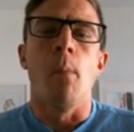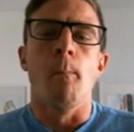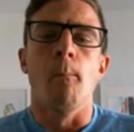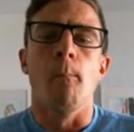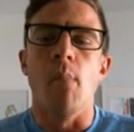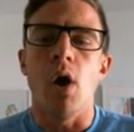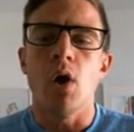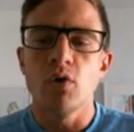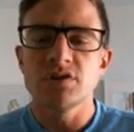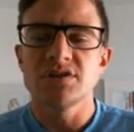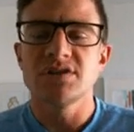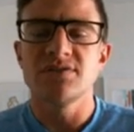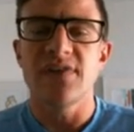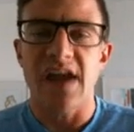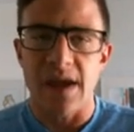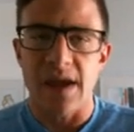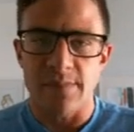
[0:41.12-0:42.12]
most
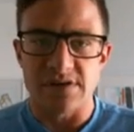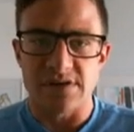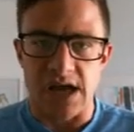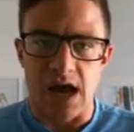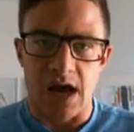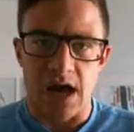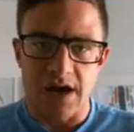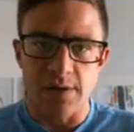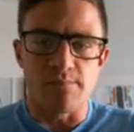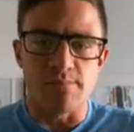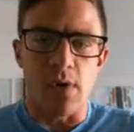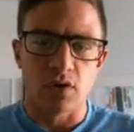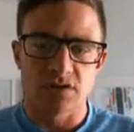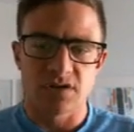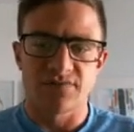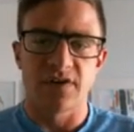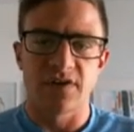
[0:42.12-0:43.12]
of Amazon and
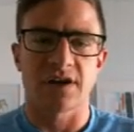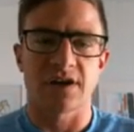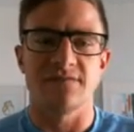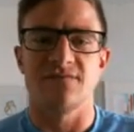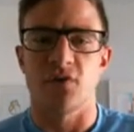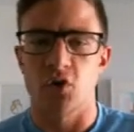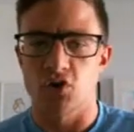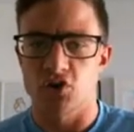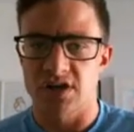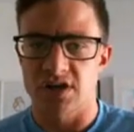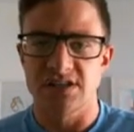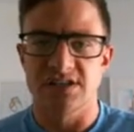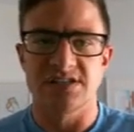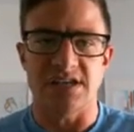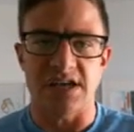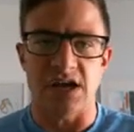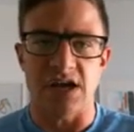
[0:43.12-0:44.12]
most of the conversion and
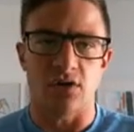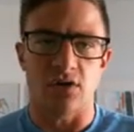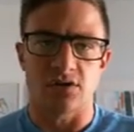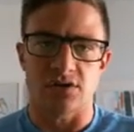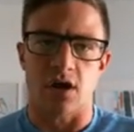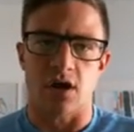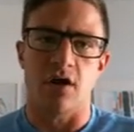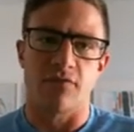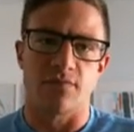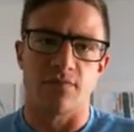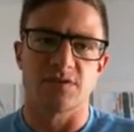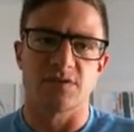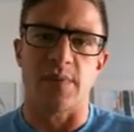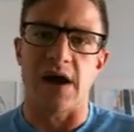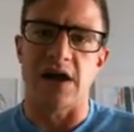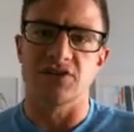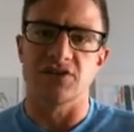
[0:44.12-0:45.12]
sales are from
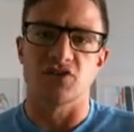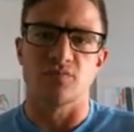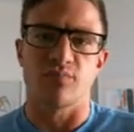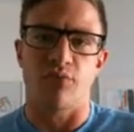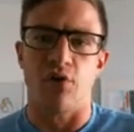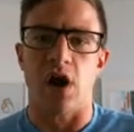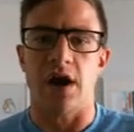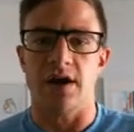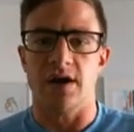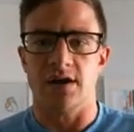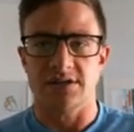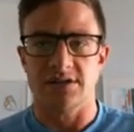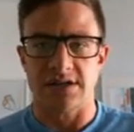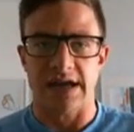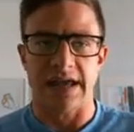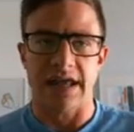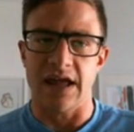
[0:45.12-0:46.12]
sponsored
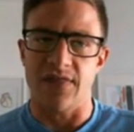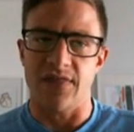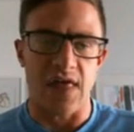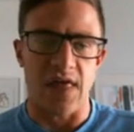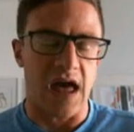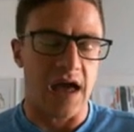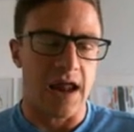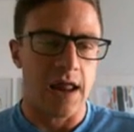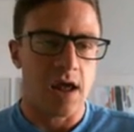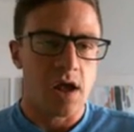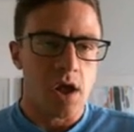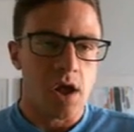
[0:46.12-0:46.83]
products. I get that.